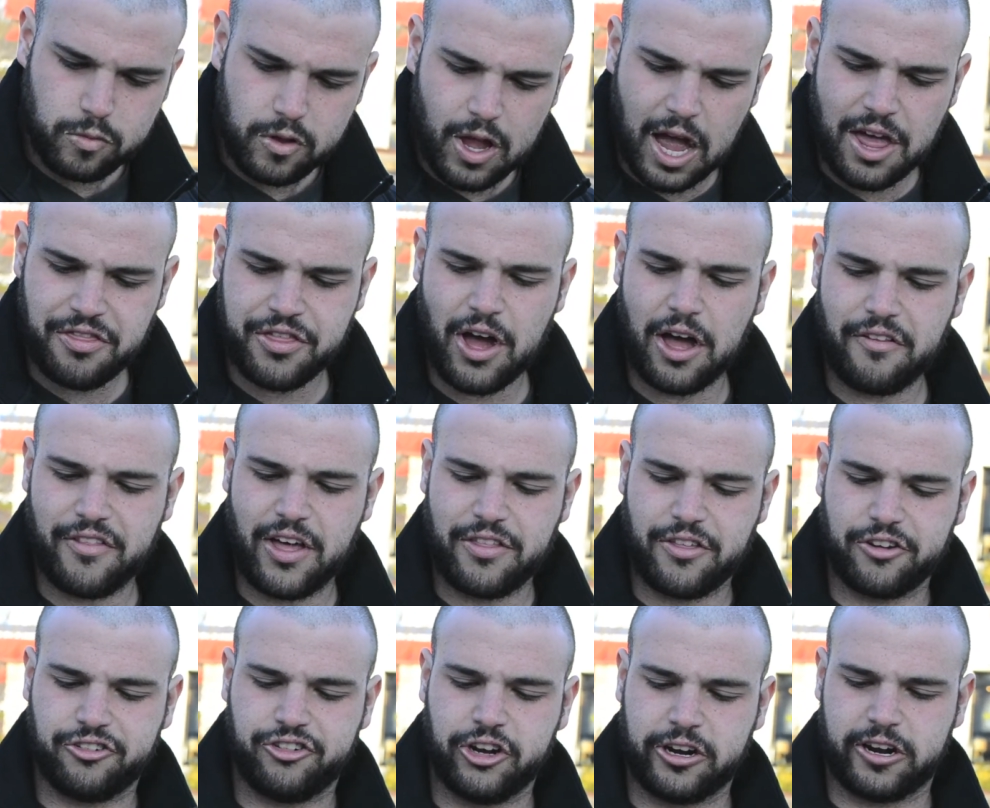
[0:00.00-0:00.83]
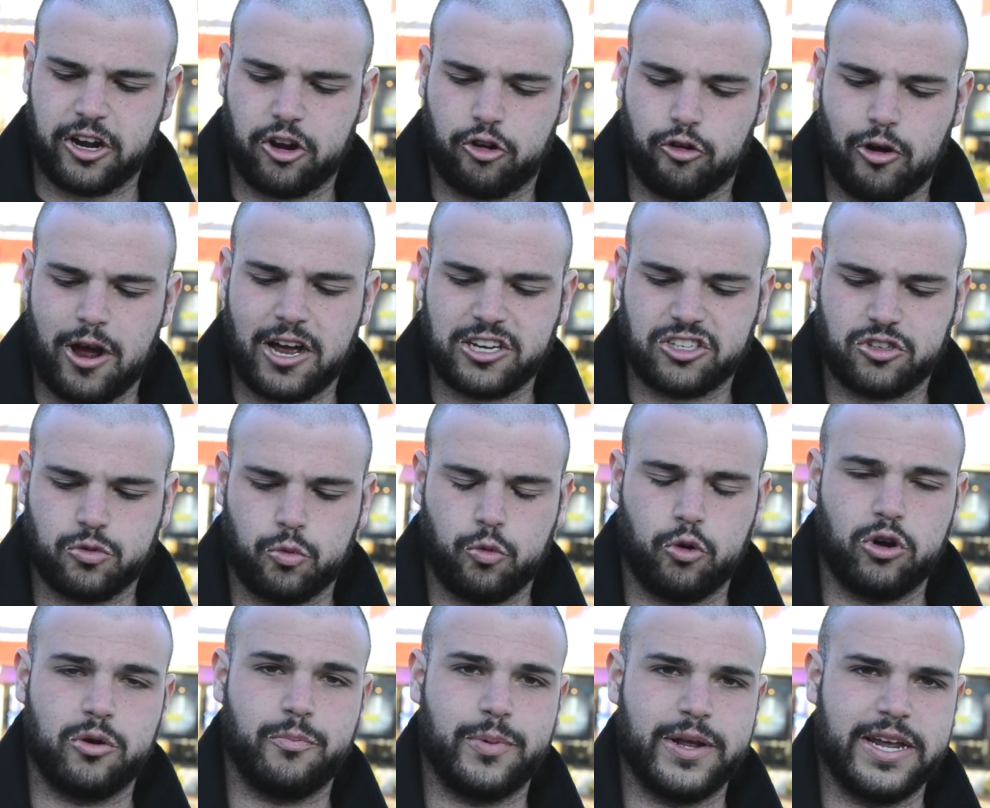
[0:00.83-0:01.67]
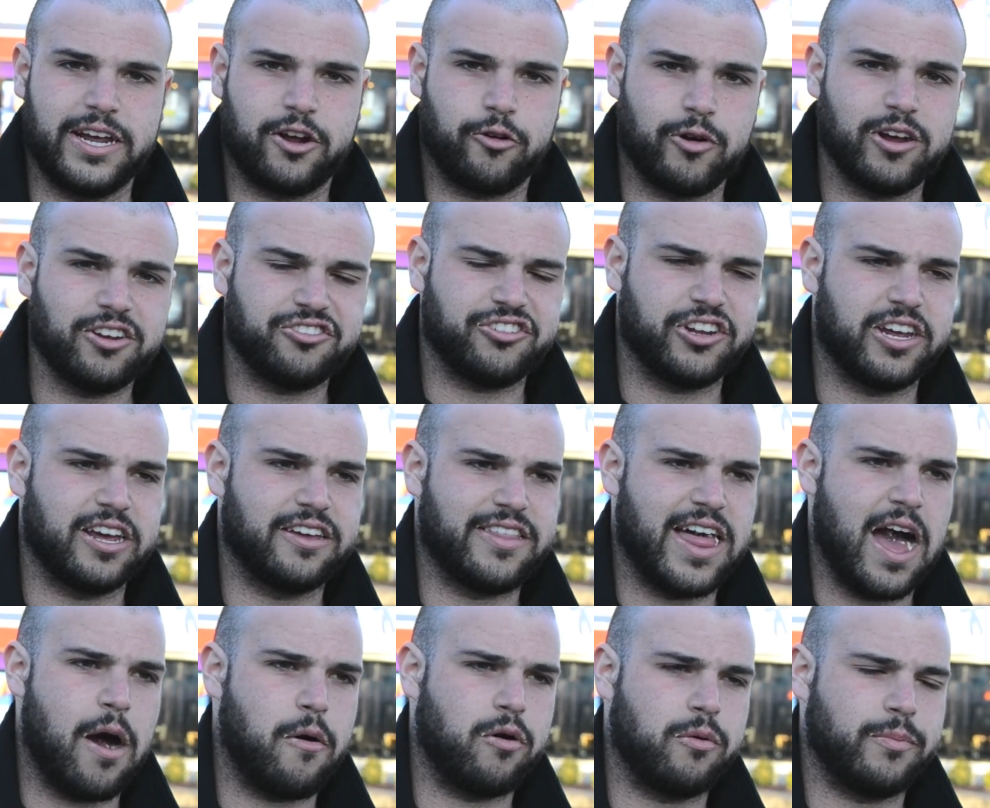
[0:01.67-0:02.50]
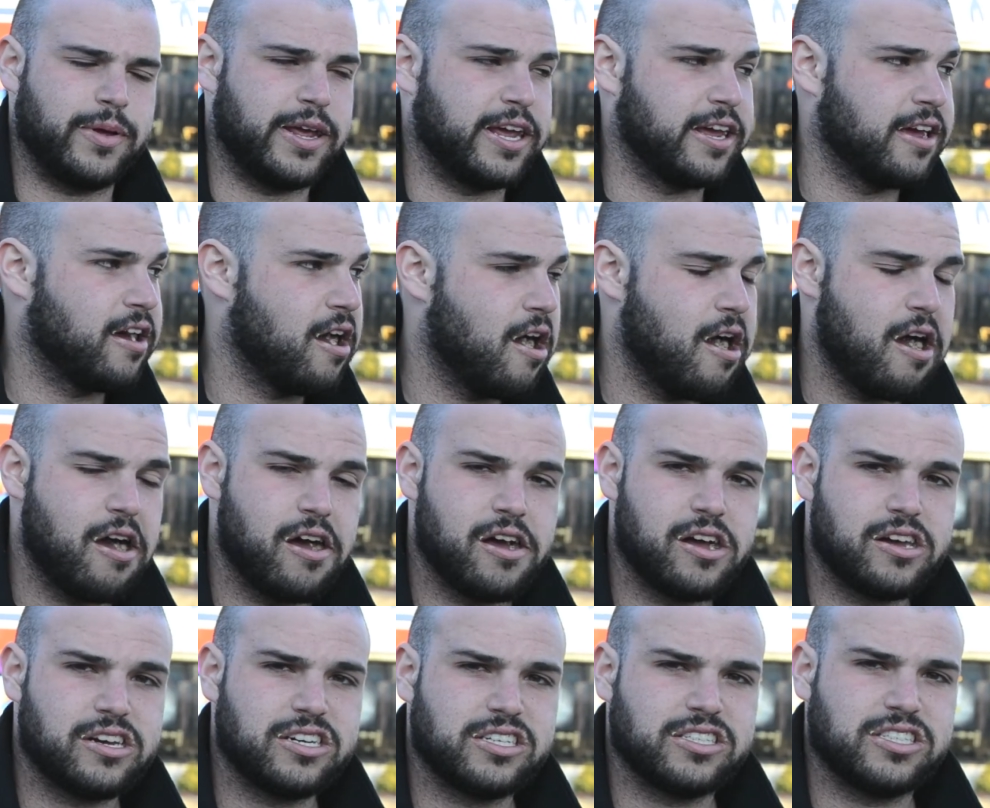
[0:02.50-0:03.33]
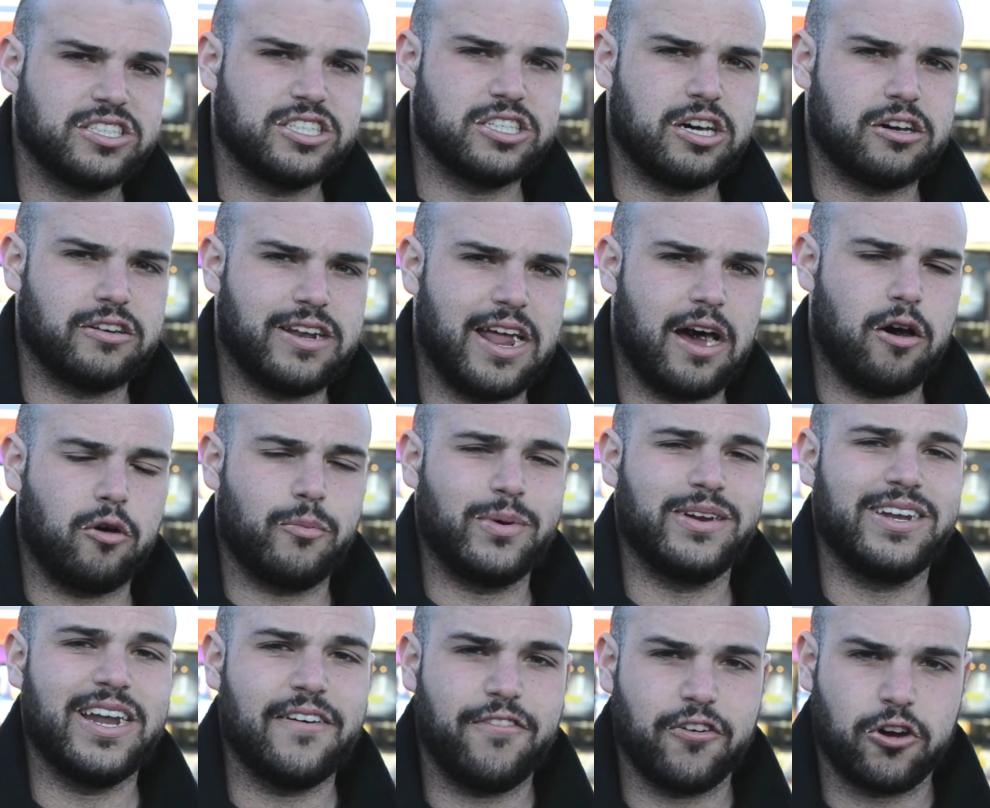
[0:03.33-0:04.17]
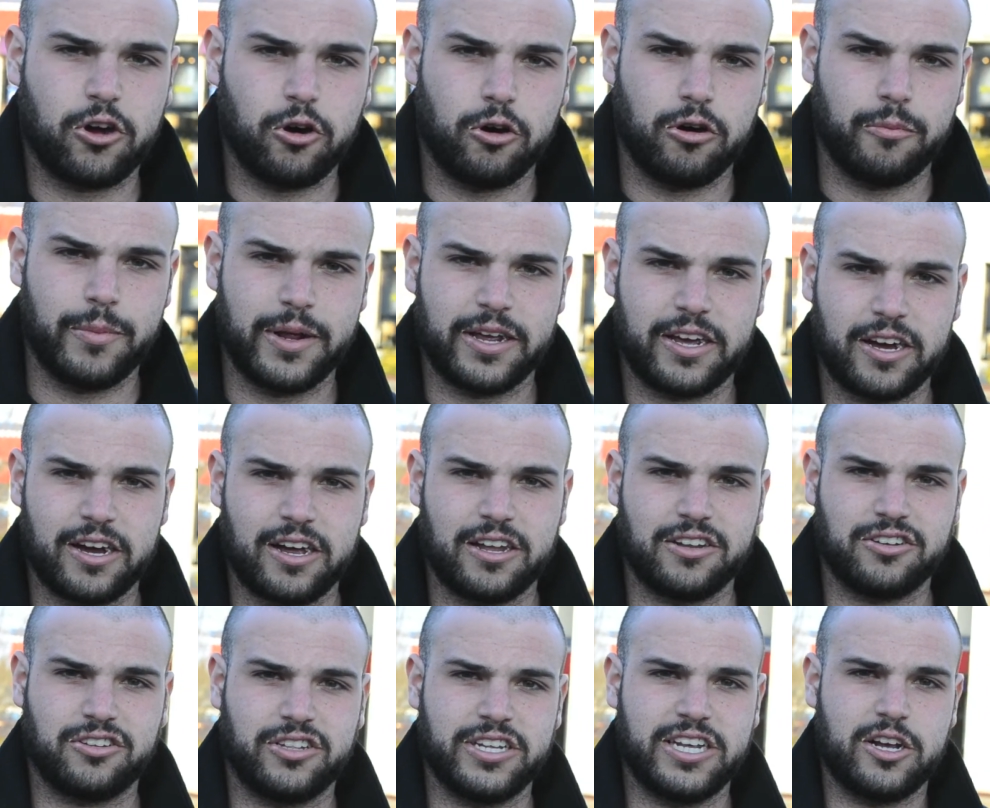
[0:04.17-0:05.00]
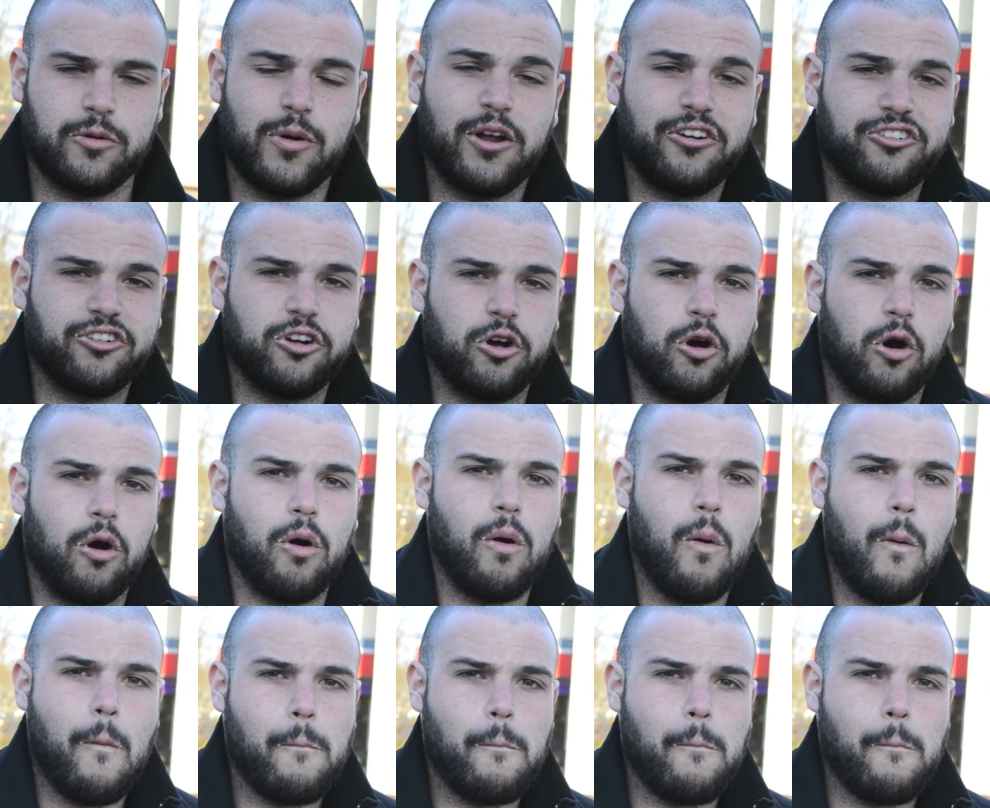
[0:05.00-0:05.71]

I thought that the chicken crust would be greasy, and that would be, you know, that would be difficult because the original